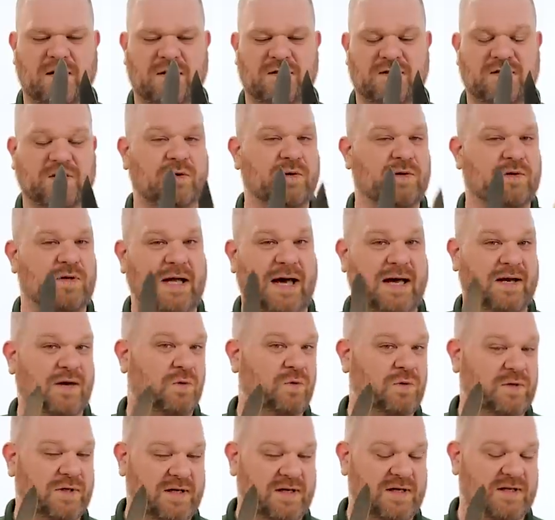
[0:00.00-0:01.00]
So not
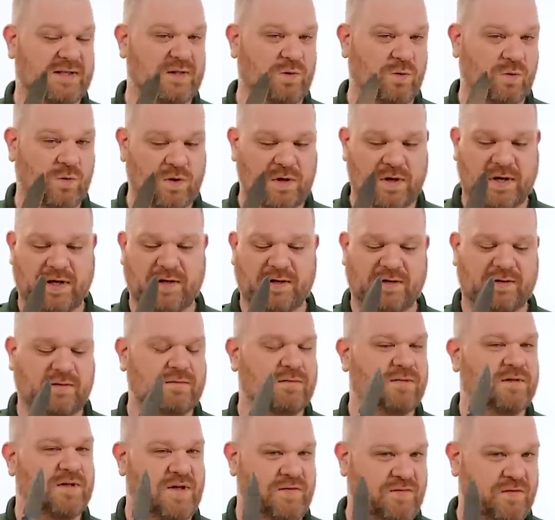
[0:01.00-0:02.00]
only does it work
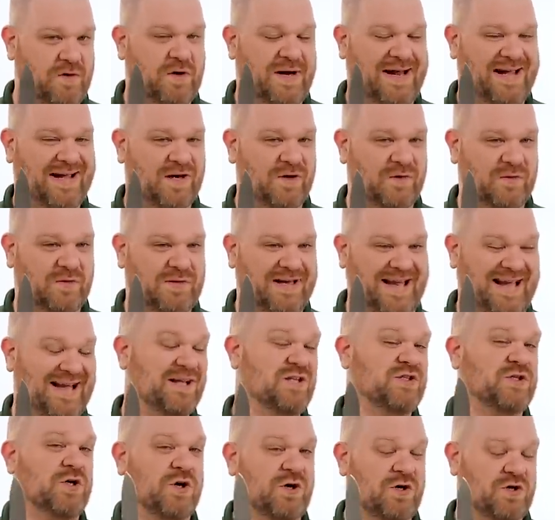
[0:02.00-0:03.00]
if your
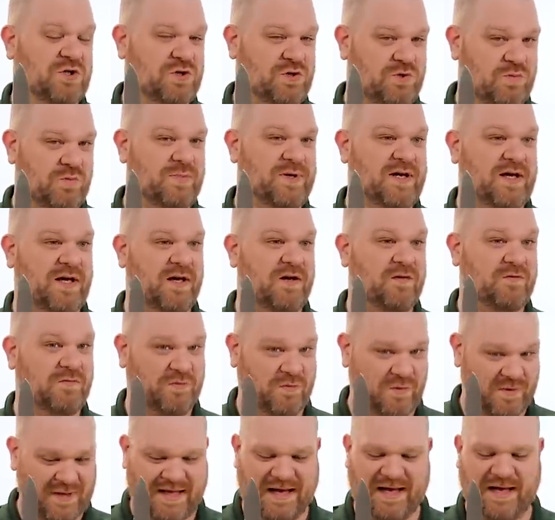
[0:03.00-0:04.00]
hands are too big
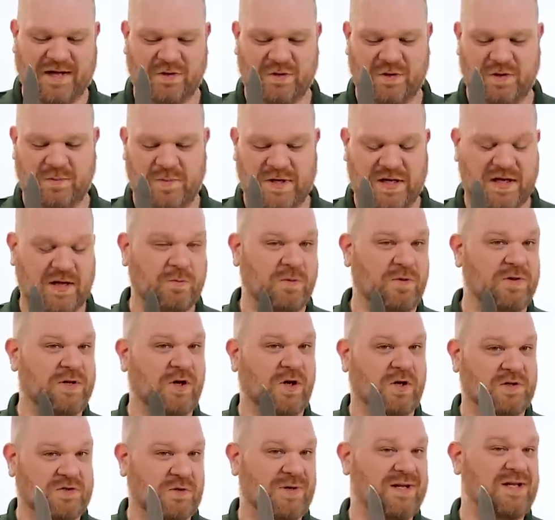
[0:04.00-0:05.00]
for the handle to begin with, it
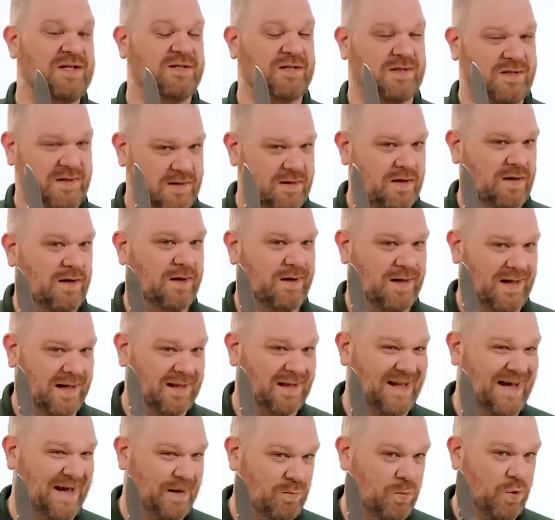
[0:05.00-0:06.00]
also has a
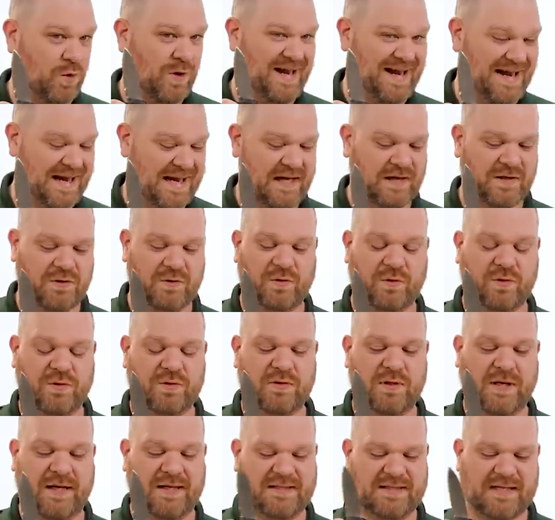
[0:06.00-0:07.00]
lot more handle
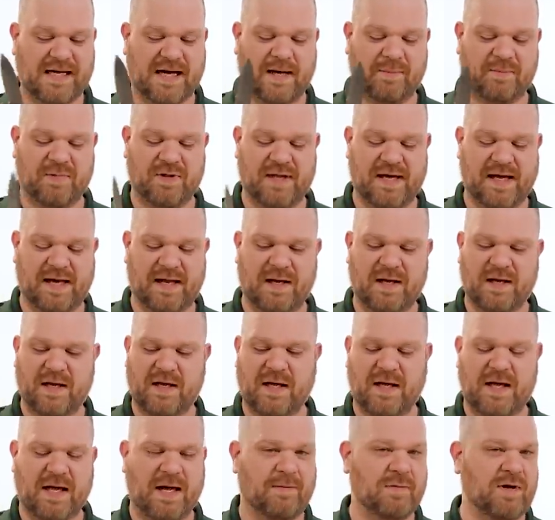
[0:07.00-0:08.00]
on top of that.
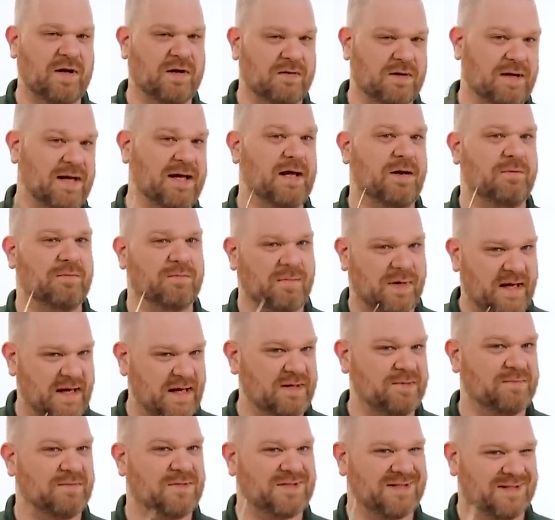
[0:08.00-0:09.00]
I mean, again,
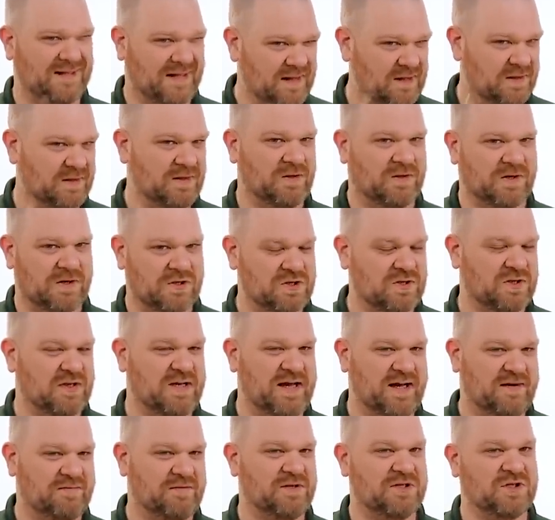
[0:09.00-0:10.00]
my slightly larger than
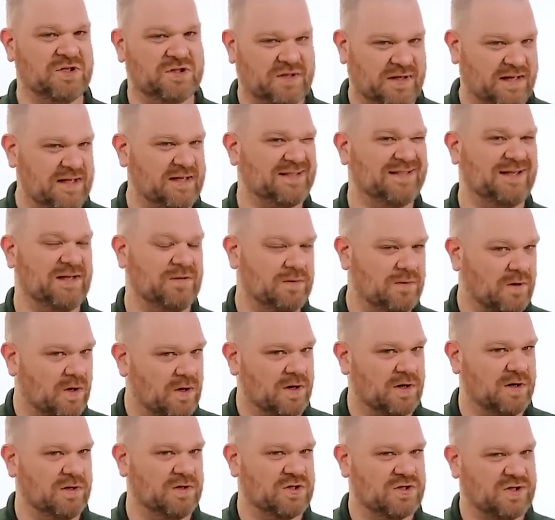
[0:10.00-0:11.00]
average, like I said,
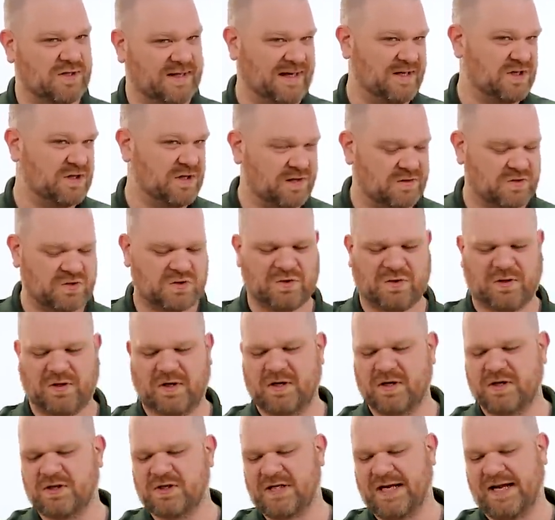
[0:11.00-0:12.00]
large/extra
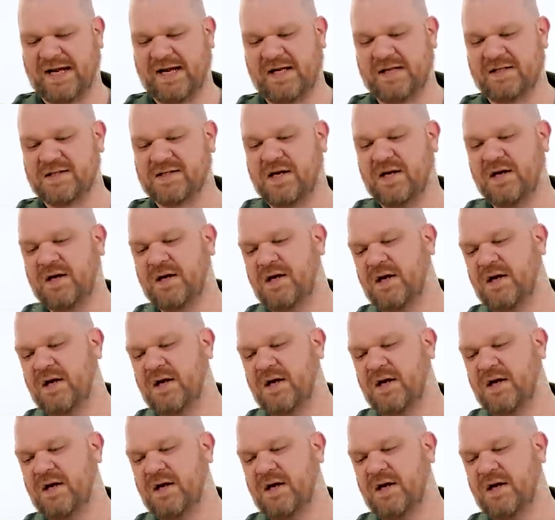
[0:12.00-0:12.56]
large hands,